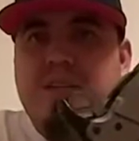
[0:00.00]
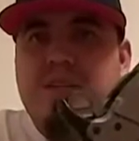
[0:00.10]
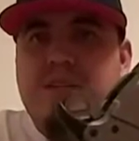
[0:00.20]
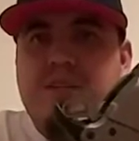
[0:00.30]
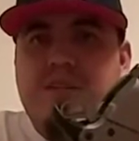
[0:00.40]

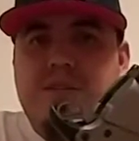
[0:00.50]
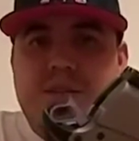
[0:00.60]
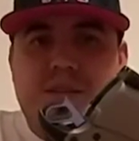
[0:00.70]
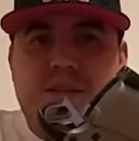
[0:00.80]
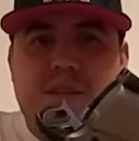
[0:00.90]

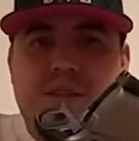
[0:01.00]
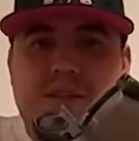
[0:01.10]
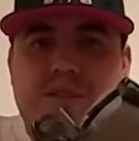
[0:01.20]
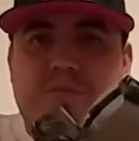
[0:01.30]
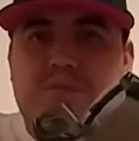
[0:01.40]
Another thing I'll
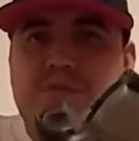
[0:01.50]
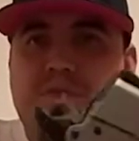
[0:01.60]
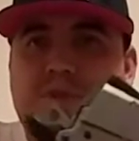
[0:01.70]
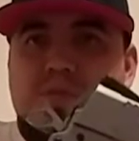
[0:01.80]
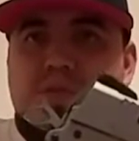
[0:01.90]
give
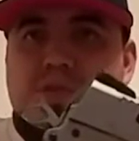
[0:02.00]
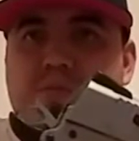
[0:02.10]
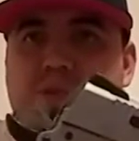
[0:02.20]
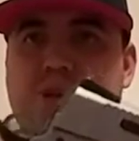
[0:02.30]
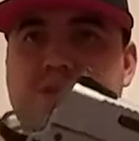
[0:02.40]
Smith & Wesson
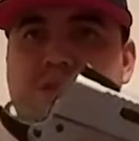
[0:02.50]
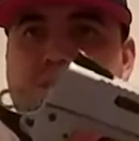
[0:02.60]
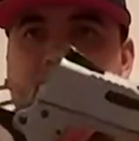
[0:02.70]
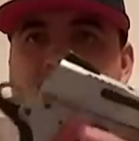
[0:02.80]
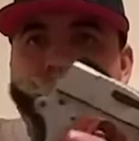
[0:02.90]
props
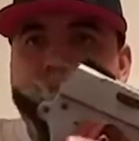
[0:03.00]
to